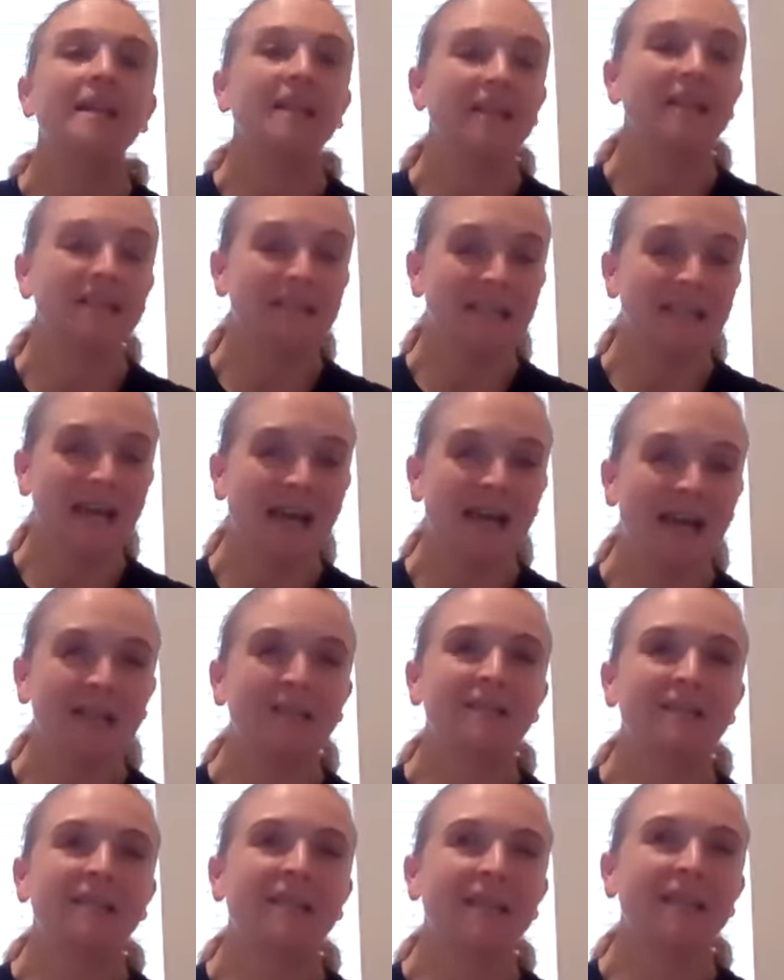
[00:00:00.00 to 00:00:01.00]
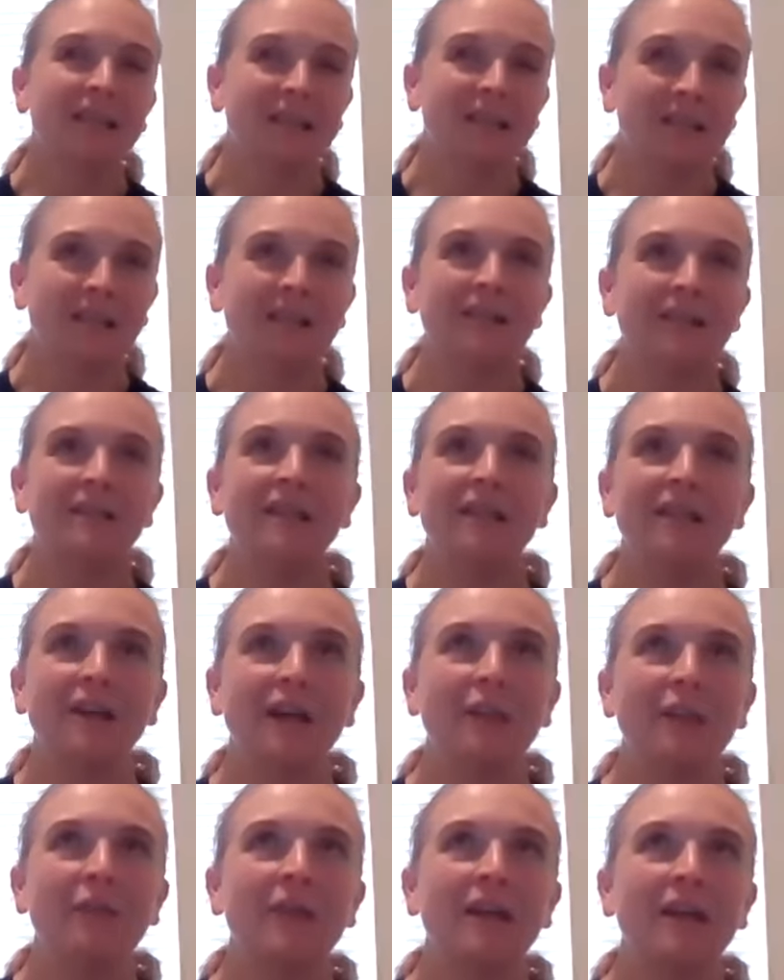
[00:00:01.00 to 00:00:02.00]
Exactly. And then,
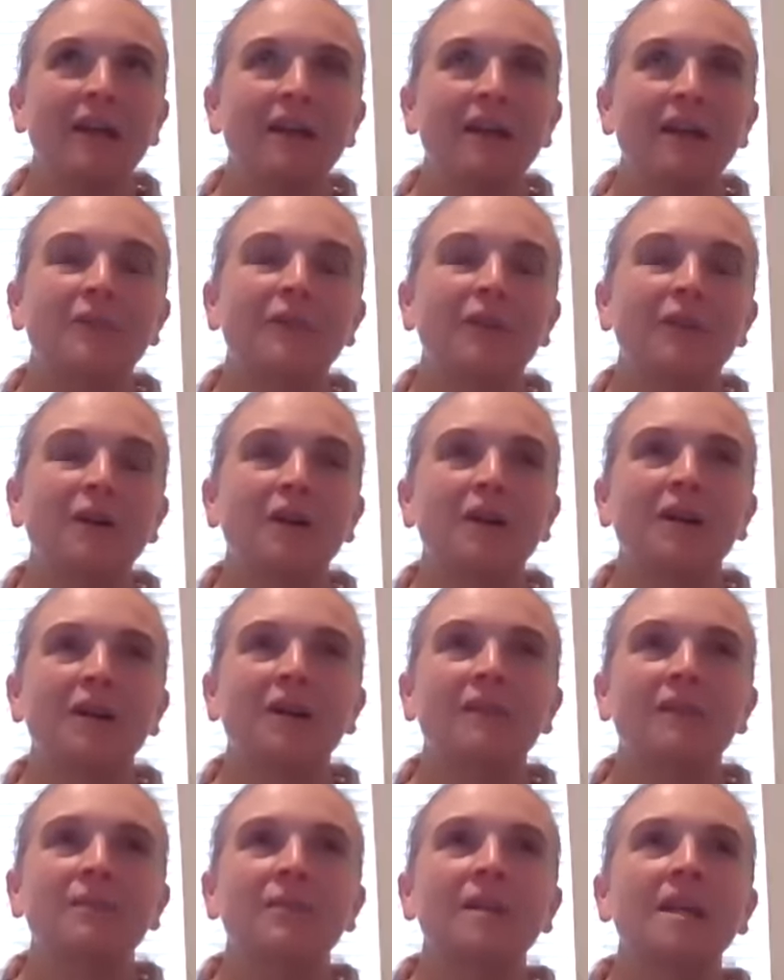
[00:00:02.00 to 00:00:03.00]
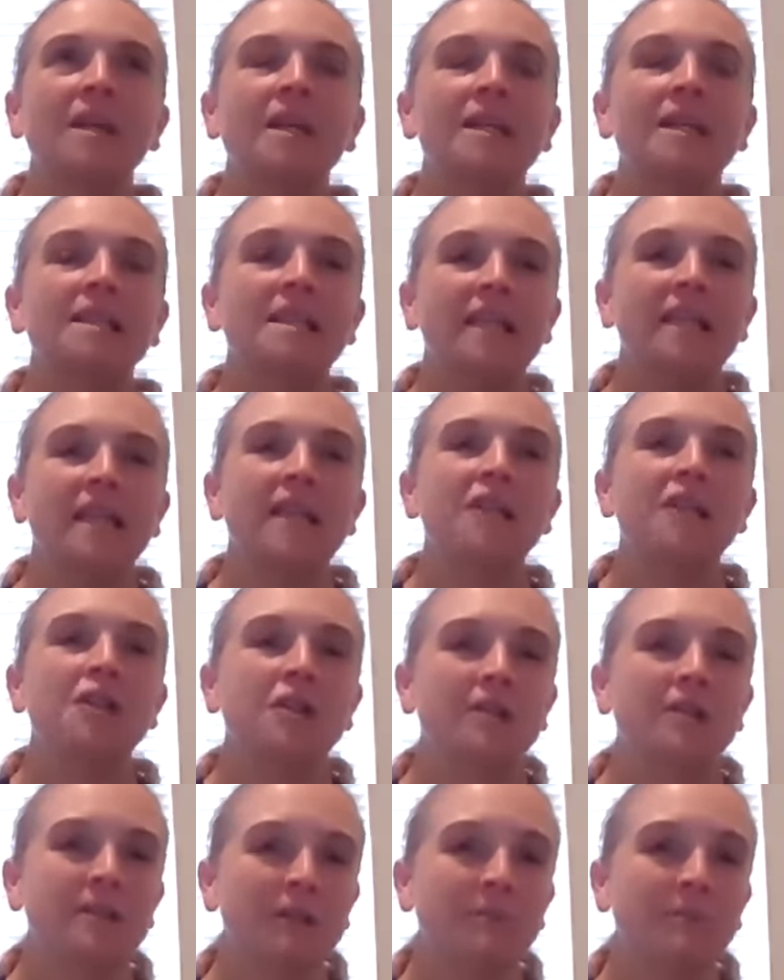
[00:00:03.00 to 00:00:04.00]
I think for
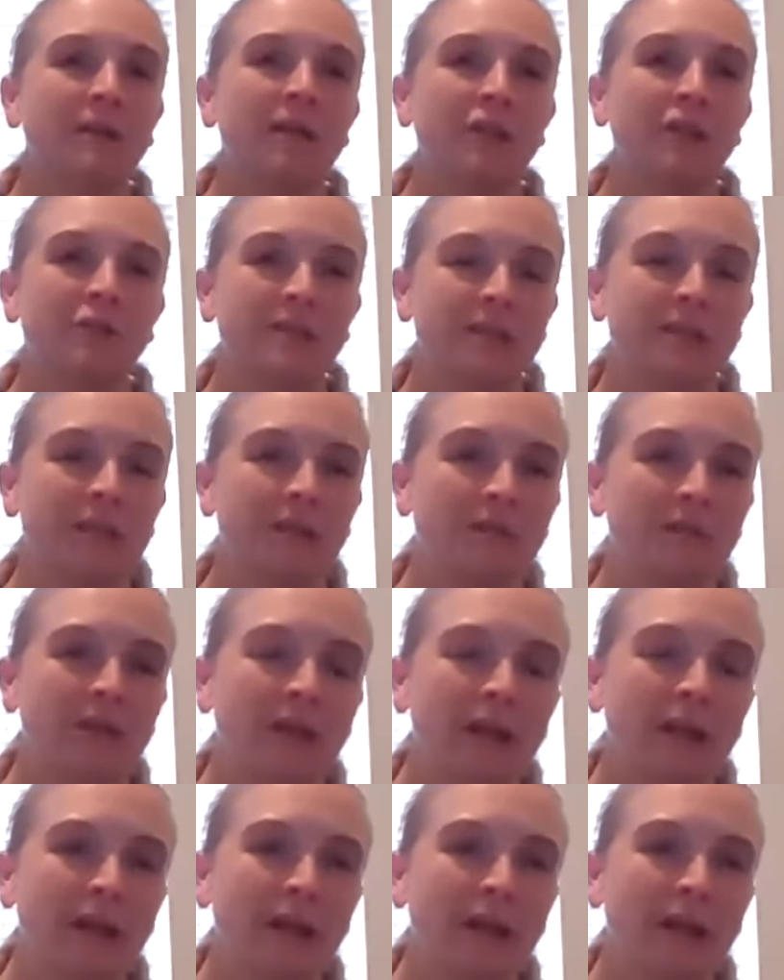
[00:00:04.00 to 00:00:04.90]
teenagers, it'll be interesting.